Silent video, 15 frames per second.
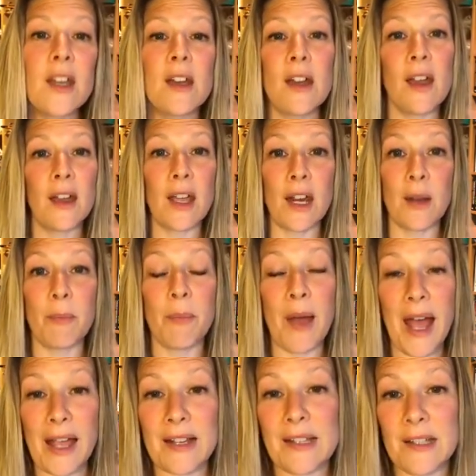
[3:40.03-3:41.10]
are going to
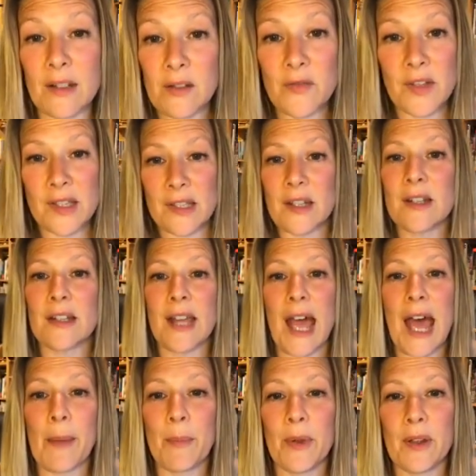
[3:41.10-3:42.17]
back Silverstone to
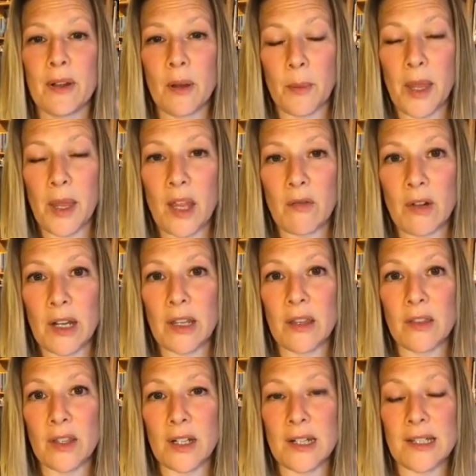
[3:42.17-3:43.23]
happen. I'm
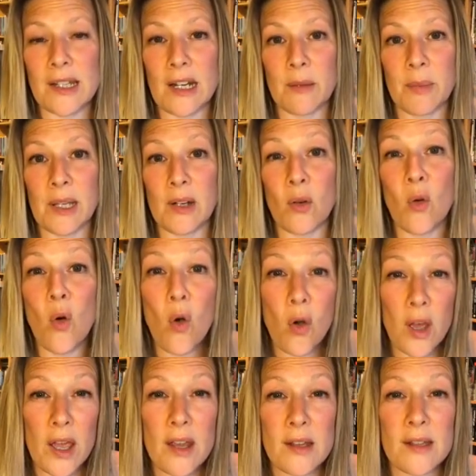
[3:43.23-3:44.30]
hearing that it's going to be in
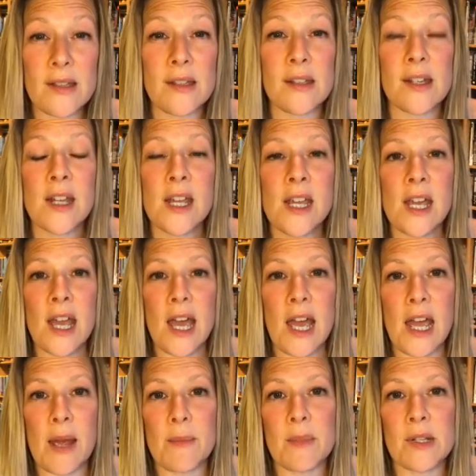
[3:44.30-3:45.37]
August.
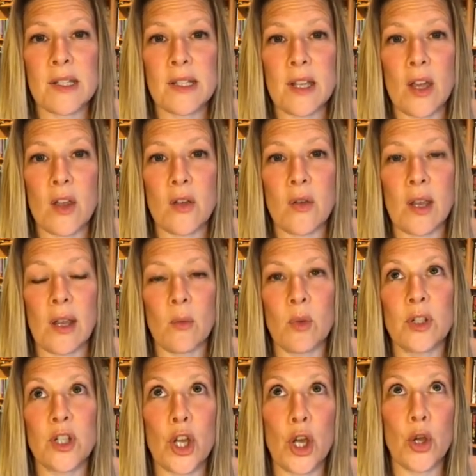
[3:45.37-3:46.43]
So it
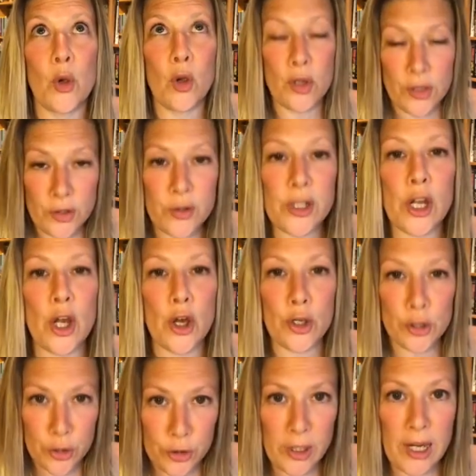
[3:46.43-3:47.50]
would go Austria,
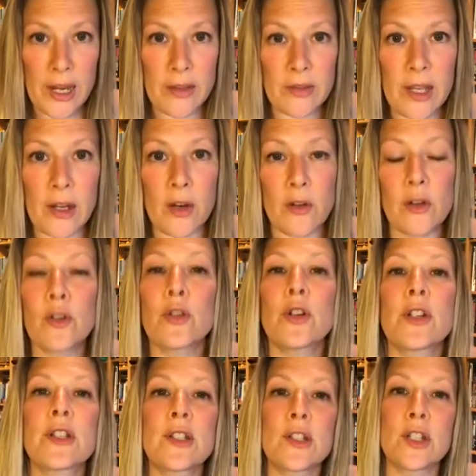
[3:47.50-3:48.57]
and then
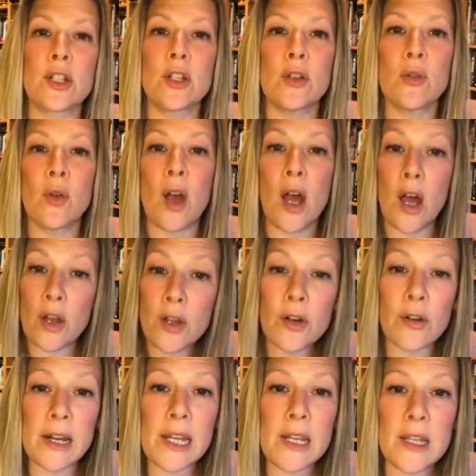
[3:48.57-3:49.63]
across to
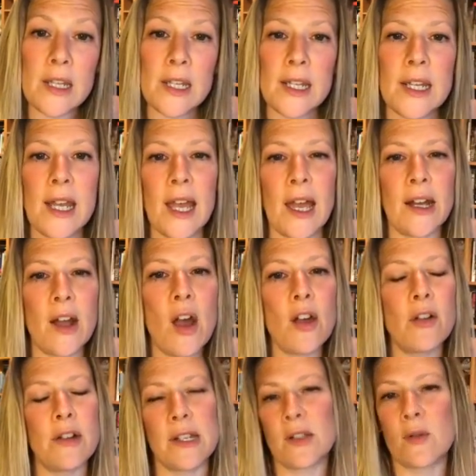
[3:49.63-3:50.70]
Hungary. And
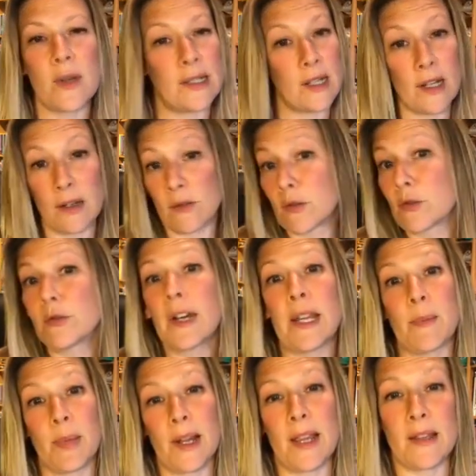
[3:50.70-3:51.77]
Hungary is always a
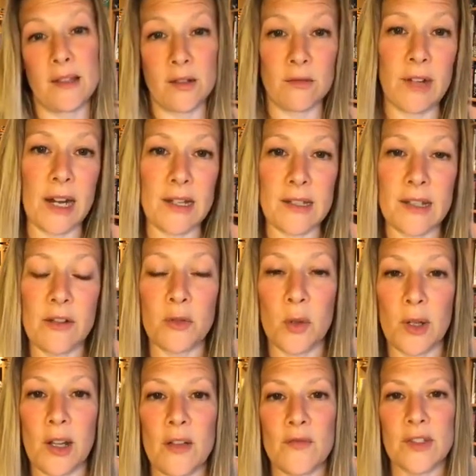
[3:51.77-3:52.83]
great place to race, and
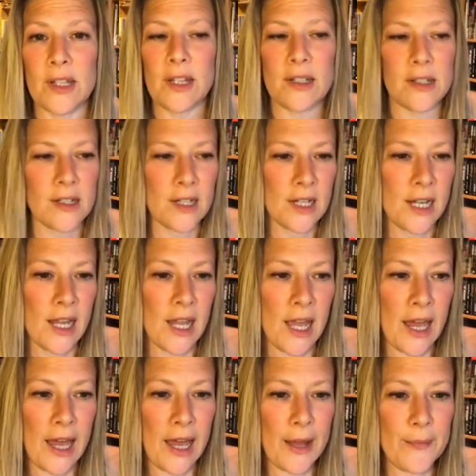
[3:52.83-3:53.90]
everyone loves it.
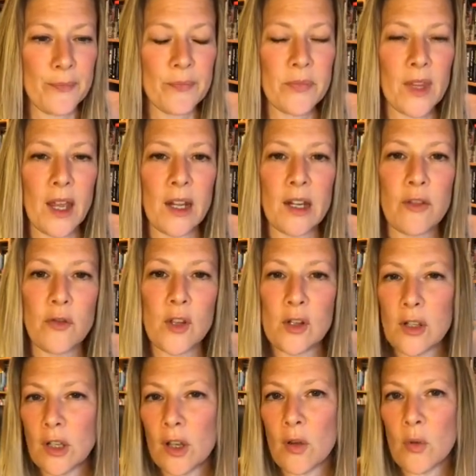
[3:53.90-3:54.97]
And if you
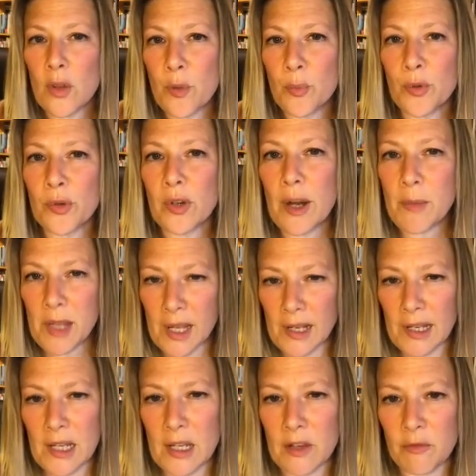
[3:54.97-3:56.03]
look at what the Premier
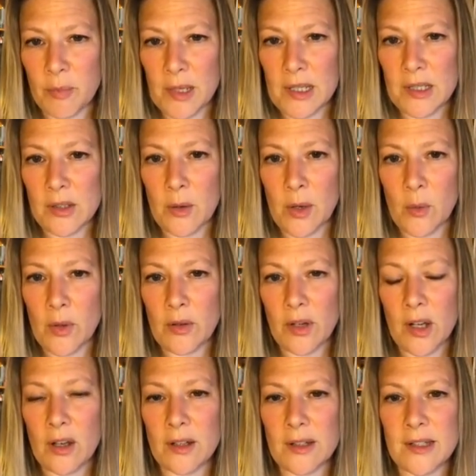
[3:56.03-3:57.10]
League have been doing with
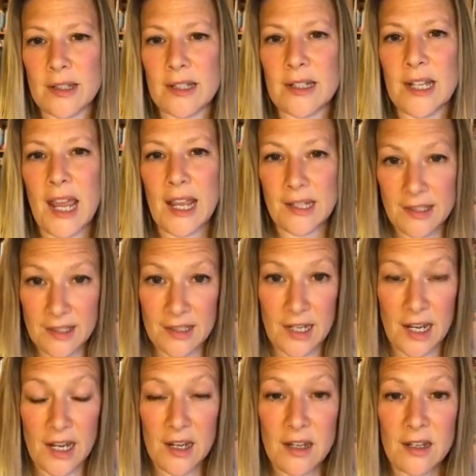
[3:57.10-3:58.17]
regards to
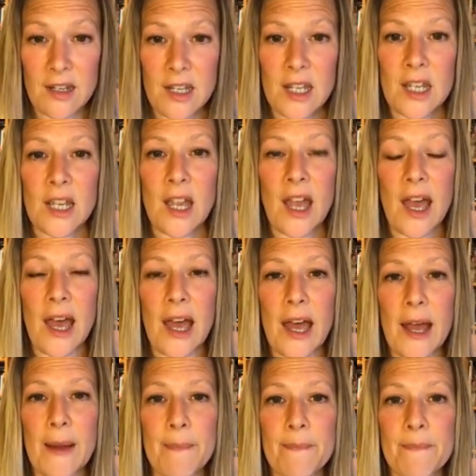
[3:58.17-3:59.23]
testing,
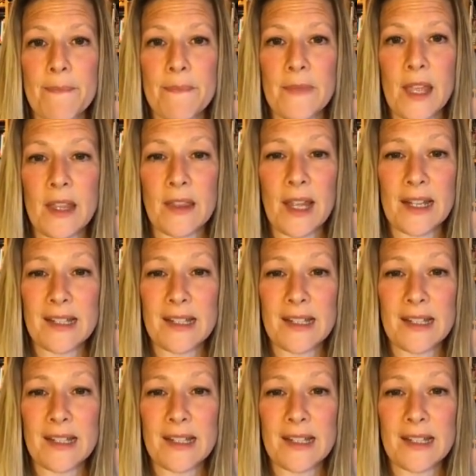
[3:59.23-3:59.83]
then that